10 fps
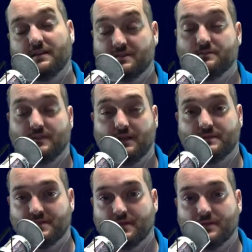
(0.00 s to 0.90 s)
it's
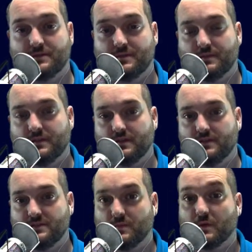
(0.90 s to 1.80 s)
Amazon hosted, but
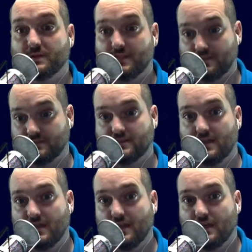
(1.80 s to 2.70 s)
on SmartThings
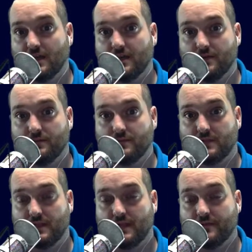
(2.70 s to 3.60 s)
um,
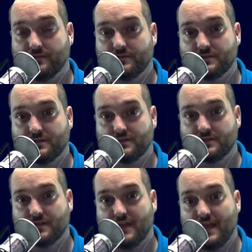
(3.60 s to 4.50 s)
cloud infrastructure.